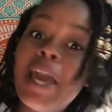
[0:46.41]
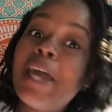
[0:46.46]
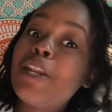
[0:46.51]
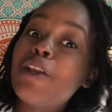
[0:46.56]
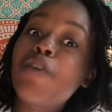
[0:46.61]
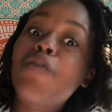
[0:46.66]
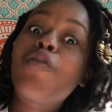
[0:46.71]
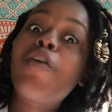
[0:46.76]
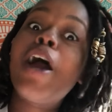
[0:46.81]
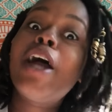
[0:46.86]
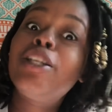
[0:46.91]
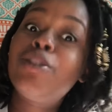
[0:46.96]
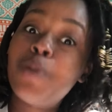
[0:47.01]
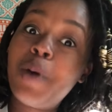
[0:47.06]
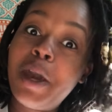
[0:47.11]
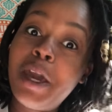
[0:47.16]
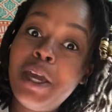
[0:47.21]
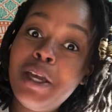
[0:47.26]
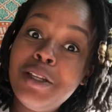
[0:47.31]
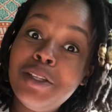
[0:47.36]
had to
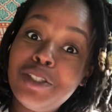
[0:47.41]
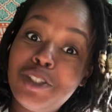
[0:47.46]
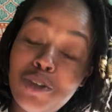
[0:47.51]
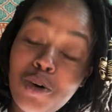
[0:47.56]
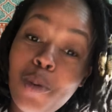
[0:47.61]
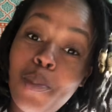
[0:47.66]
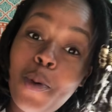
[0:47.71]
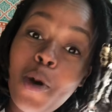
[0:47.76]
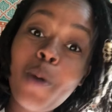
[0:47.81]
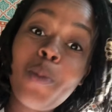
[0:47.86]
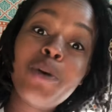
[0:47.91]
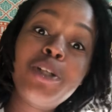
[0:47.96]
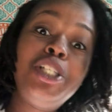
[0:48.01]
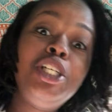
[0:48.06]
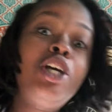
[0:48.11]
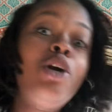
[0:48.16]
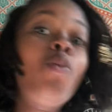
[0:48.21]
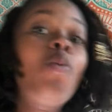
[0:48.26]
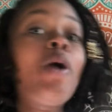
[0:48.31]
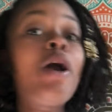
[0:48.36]
graduate to a point where she
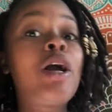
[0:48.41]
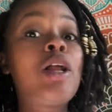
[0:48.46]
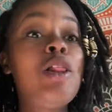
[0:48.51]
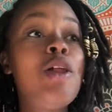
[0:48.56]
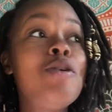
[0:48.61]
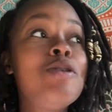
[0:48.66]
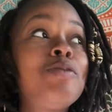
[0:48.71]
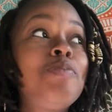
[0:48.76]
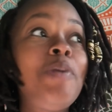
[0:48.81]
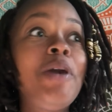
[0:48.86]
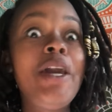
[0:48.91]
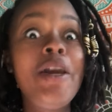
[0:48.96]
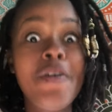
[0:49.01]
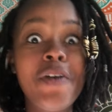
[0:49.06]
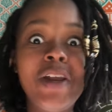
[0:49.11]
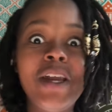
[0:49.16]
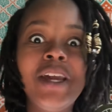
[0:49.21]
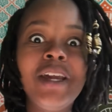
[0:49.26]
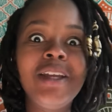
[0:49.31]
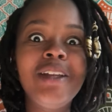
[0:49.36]
could wear clothes,
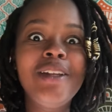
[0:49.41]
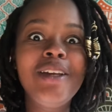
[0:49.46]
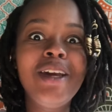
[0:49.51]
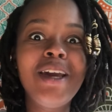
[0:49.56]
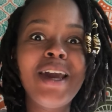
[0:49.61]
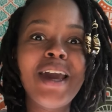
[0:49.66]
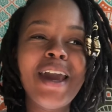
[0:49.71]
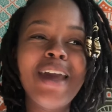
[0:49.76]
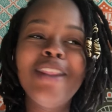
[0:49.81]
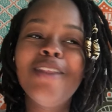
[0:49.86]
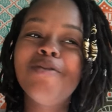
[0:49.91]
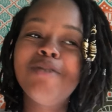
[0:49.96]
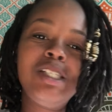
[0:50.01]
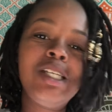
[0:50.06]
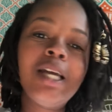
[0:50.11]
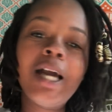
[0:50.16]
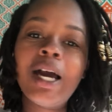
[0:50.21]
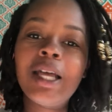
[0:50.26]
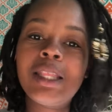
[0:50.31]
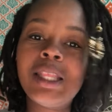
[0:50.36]
period. And then when
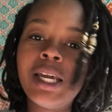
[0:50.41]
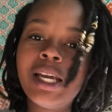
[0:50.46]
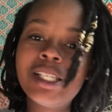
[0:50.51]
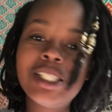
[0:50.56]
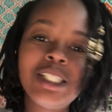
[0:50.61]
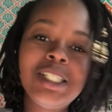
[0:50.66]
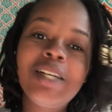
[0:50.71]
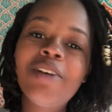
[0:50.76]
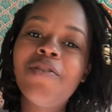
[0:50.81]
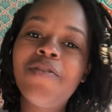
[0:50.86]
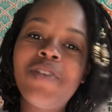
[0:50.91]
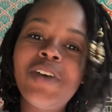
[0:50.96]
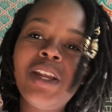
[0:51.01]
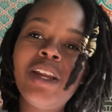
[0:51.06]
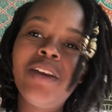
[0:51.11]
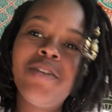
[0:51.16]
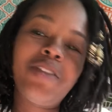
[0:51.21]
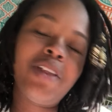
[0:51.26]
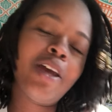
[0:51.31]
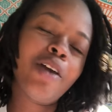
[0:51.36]
she got there, she couldn't fit
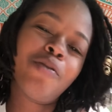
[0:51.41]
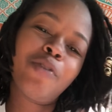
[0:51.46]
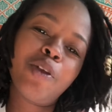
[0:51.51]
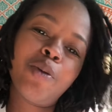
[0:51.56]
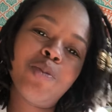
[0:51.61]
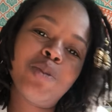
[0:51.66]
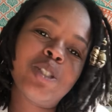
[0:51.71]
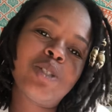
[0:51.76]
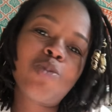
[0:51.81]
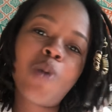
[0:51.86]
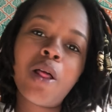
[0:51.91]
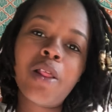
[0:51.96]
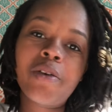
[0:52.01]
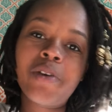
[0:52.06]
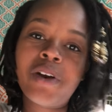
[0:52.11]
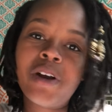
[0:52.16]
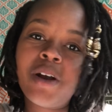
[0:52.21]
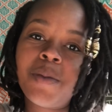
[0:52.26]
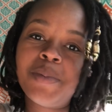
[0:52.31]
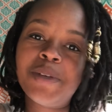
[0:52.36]
anything. Everything was
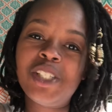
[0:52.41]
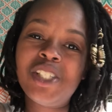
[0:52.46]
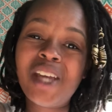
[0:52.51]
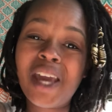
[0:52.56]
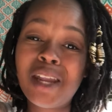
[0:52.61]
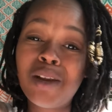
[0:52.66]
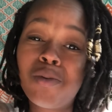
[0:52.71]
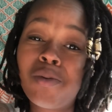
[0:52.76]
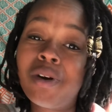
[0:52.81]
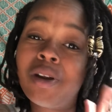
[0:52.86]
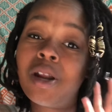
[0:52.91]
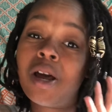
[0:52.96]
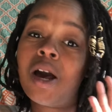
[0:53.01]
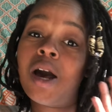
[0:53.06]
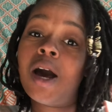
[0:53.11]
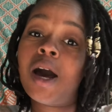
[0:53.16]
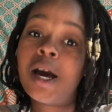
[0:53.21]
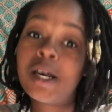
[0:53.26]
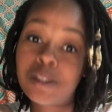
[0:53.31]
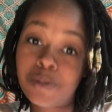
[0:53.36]
swallowing her up, and she had to wear the
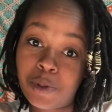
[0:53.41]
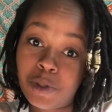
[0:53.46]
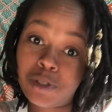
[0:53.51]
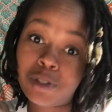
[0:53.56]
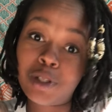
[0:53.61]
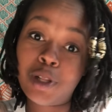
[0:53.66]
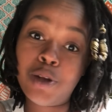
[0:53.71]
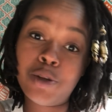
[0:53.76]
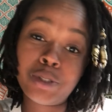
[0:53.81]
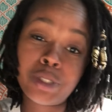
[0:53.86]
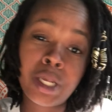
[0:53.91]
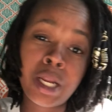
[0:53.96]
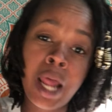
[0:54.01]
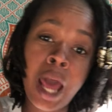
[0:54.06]
hospital clothes.